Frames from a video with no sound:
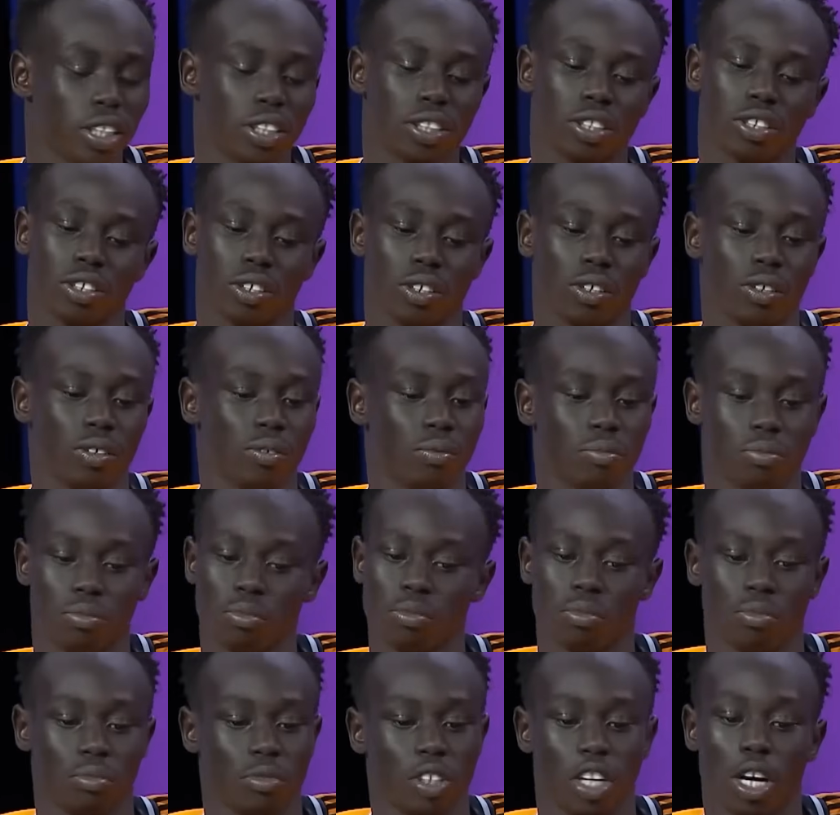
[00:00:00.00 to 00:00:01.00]
Was it
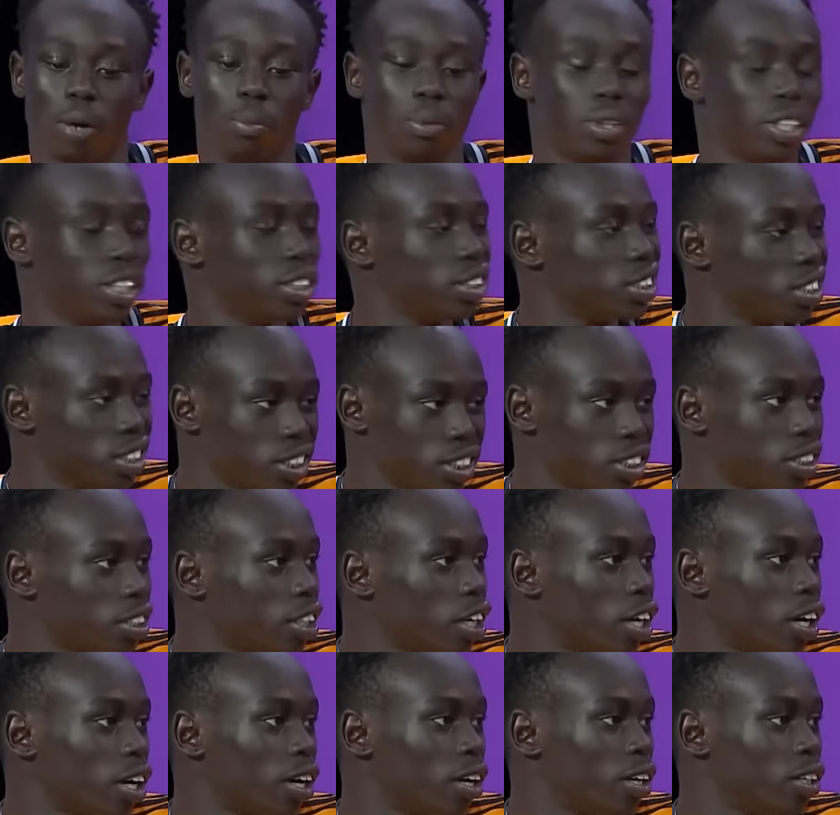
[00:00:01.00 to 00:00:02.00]
nerves,
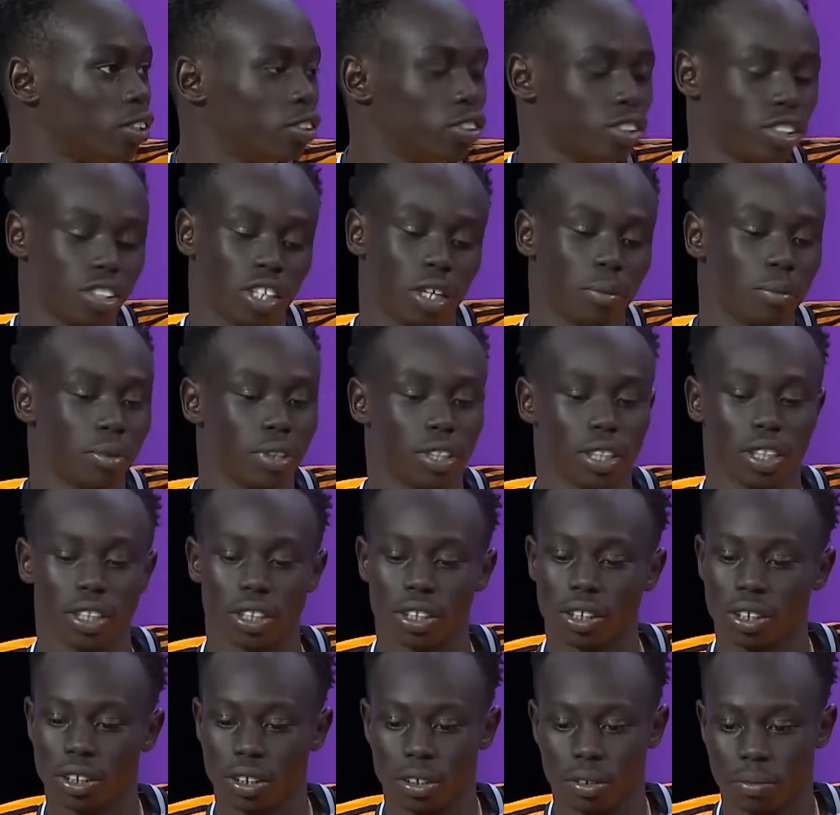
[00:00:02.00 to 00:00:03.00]
coaching
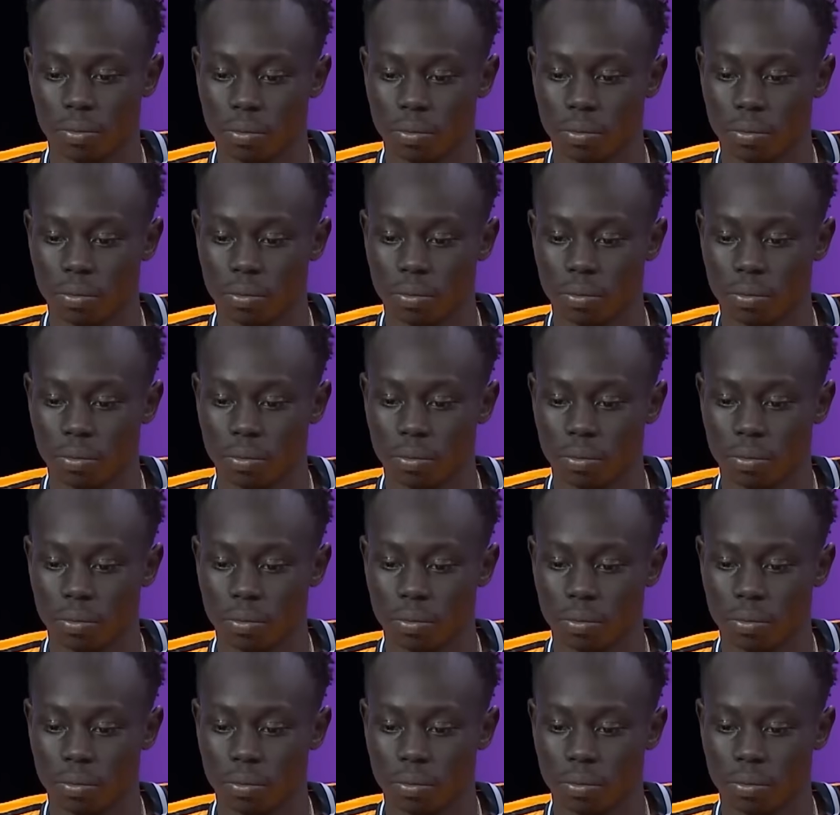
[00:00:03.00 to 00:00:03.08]
strategy,